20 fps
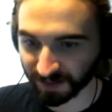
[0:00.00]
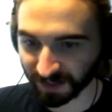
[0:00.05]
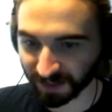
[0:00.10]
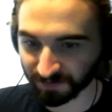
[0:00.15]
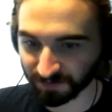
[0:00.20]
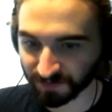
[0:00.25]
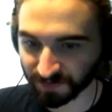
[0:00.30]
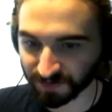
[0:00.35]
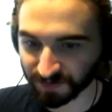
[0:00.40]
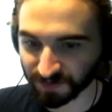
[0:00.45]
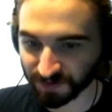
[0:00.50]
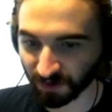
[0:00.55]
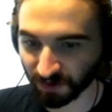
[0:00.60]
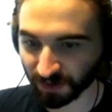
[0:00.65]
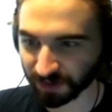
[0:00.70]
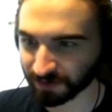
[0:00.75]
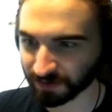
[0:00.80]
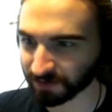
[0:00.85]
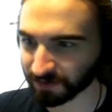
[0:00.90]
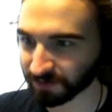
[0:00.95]
yeah,
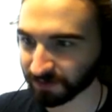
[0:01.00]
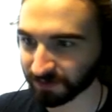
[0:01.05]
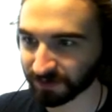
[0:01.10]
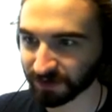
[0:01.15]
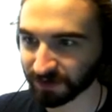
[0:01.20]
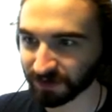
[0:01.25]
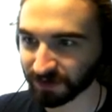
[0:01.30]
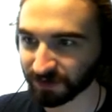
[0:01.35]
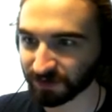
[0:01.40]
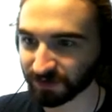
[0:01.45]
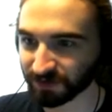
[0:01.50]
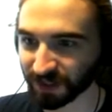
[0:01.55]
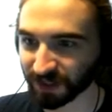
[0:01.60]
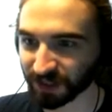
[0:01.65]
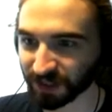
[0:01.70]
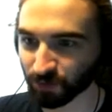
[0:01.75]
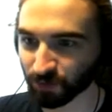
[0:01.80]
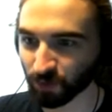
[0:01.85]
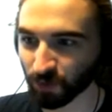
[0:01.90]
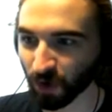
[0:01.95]
sorry. Yeah,
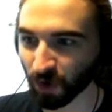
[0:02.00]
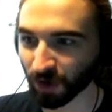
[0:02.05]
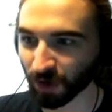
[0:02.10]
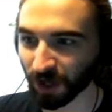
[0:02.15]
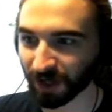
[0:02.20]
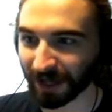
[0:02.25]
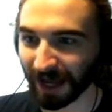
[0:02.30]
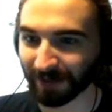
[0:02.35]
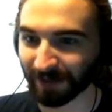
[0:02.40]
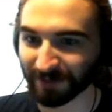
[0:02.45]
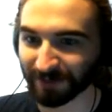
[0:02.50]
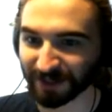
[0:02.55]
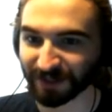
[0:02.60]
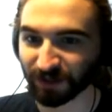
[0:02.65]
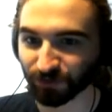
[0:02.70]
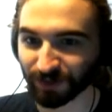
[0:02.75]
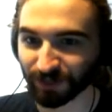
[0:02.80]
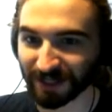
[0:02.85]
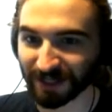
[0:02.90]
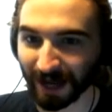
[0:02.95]
you all got unhappy
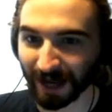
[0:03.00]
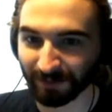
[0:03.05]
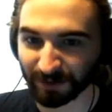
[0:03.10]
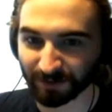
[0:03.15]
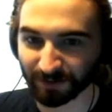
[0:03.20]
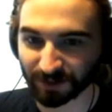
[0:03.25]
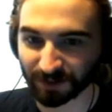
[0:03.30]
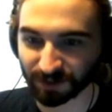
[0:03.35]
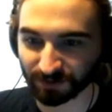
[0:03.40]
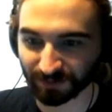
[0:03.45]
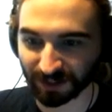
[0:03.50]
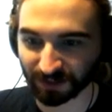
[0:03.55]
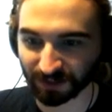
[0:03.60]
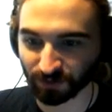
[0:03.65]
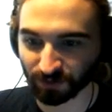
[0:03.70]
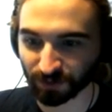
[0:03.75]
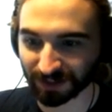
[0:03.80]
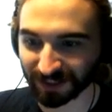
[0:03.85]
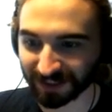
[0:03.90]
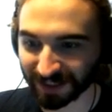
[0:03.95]
and then re-happy because the
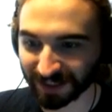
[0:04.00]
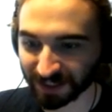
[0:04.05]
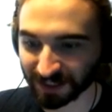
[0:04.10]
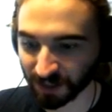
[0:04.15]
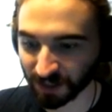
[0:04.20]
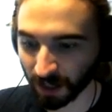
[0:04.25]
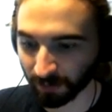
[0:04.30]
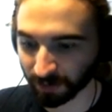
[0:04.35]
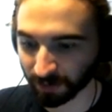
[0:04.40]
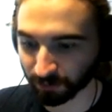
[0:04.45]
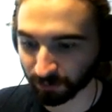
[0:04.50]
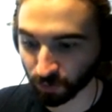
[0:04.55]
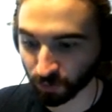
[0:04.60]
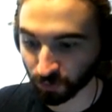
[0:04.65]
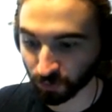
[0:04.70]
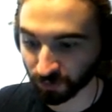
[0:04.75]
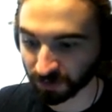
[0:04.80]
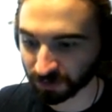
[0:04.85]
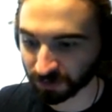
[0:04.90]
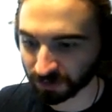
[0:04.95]
medical clinic had to up and
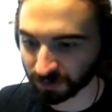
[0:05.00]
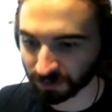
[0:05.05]
move.